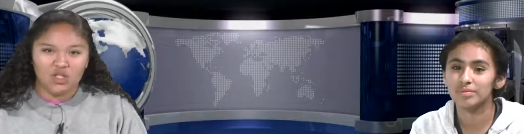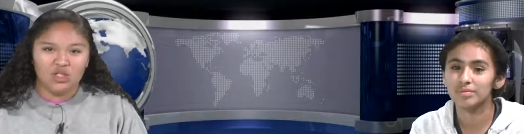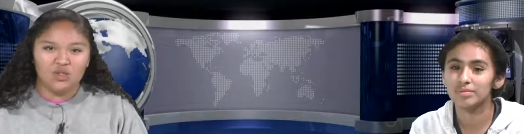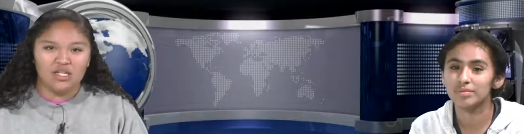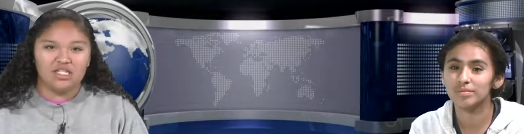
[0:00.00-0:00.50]

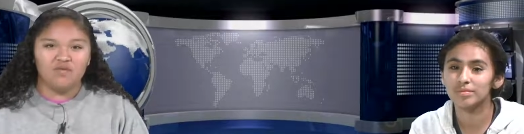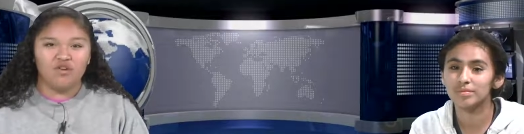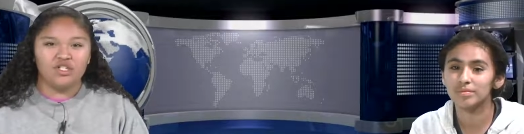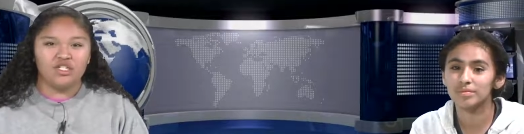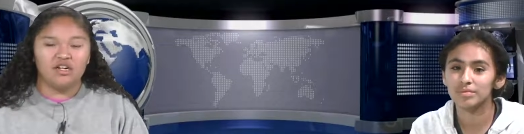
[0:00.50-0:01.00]
Speaker 1: students,
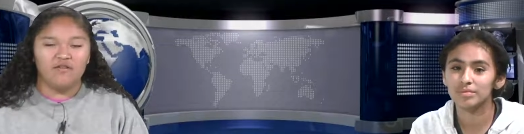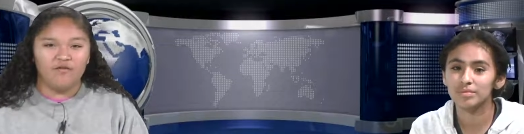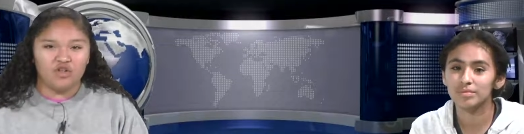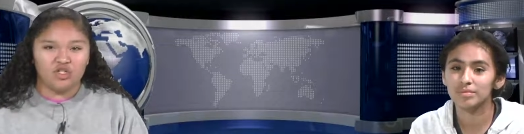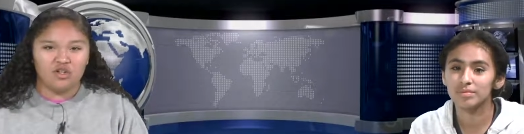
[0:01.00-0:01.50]
first come,
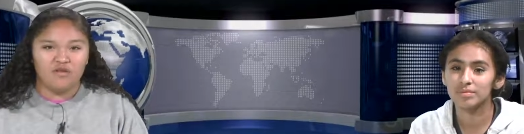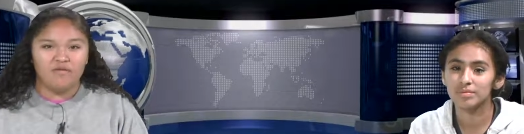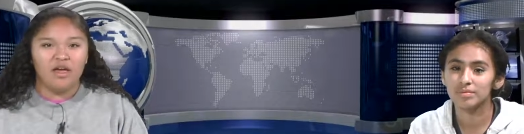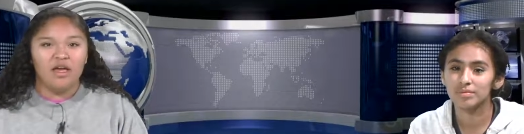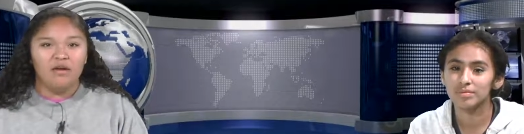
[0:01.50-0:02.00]
first
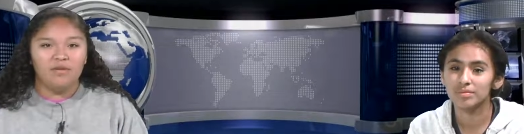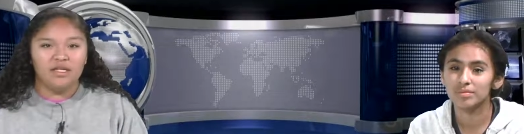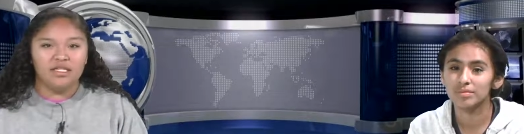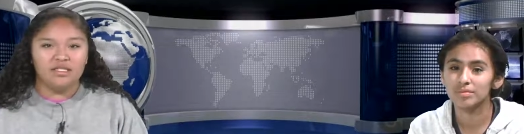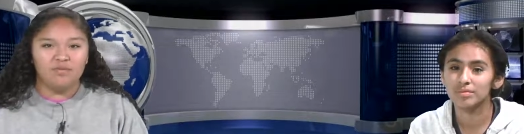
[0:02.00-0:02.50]
serve.
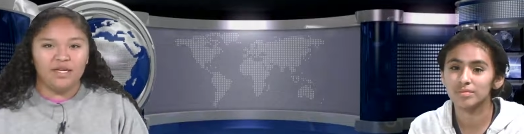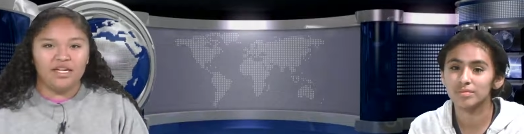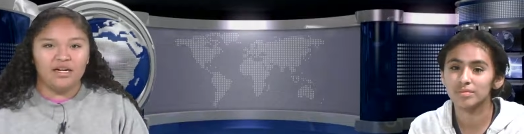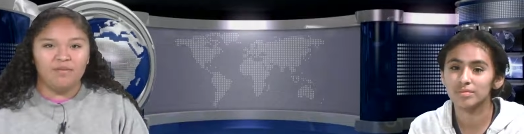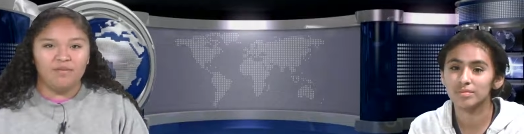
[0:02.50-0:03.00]
Please
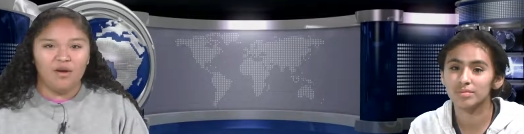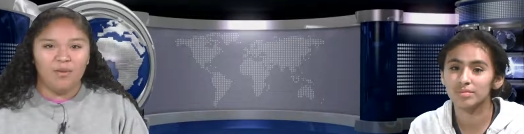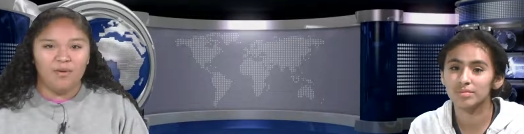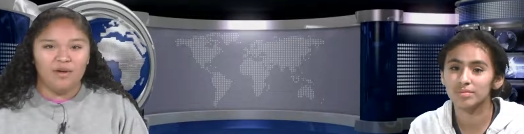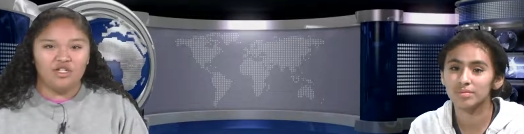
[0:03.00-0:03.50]
pick up your
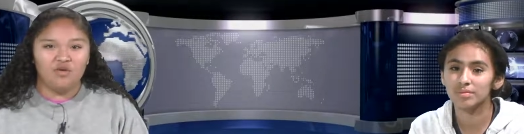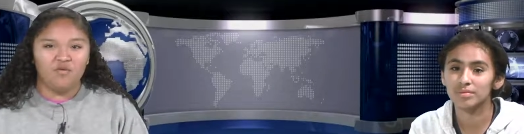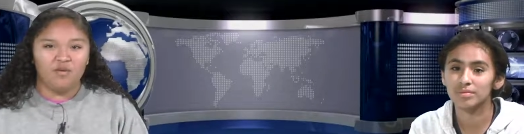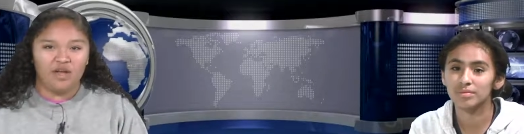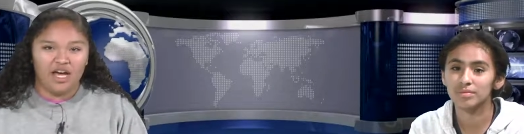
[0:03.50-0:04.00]
permission
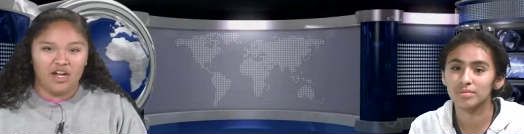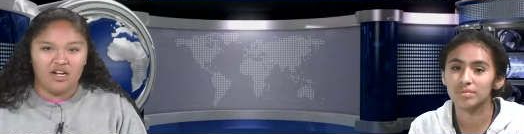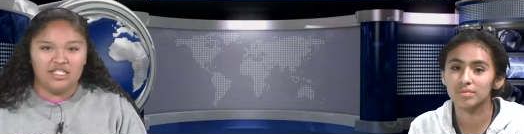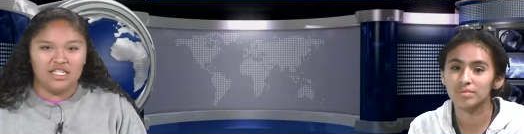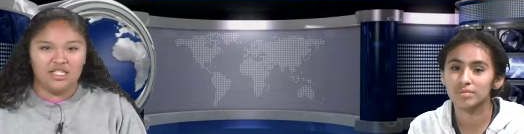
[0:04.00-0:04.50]
from the
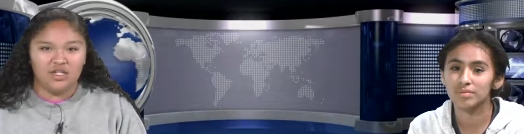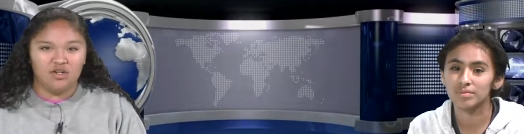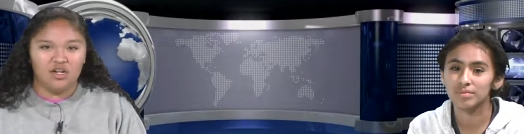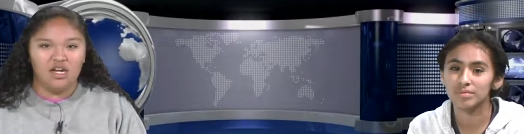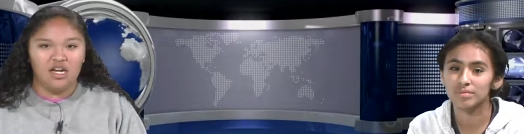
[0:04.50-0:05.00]
Higher Ed
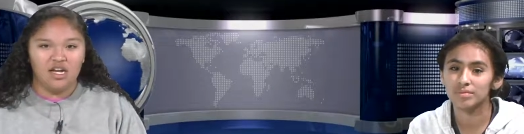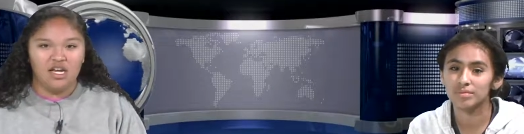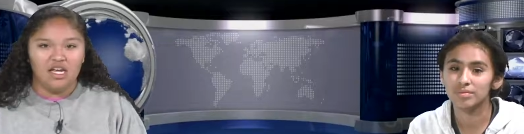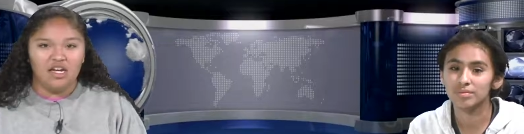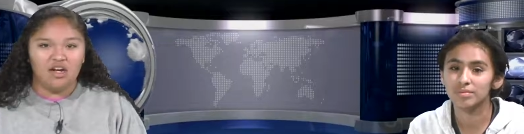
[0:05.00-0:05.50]
Center.
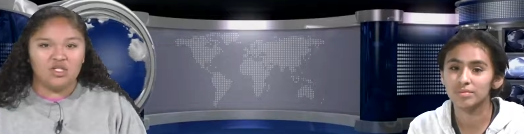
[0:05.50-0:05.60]
Now,